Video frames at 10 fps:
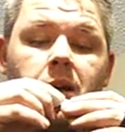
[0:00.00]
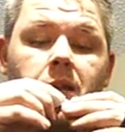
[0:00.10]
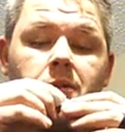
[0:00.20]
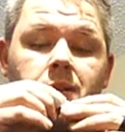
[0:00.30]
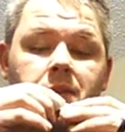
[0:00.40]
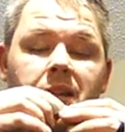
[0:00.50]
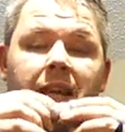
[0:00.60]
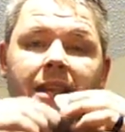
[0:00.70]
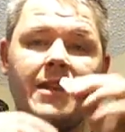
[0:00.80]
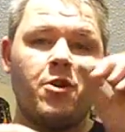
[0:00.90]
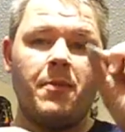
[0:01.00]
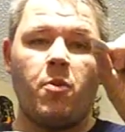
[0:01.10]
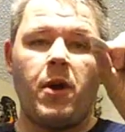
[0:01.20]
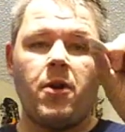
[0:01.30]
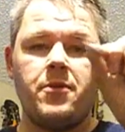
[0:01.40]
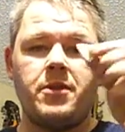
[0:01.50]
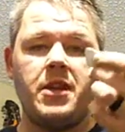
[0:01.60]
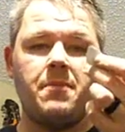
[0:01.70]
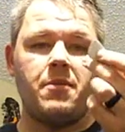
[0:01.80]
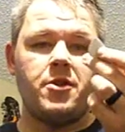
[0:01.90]
There's a teeny little bit of wear on the
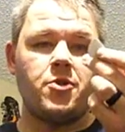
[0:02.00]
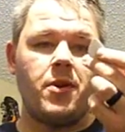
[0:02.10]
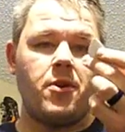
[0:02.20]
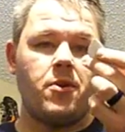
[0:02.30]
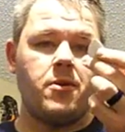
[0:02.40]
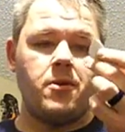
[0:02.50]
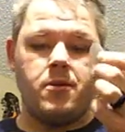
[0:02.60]
tip of the Shredder.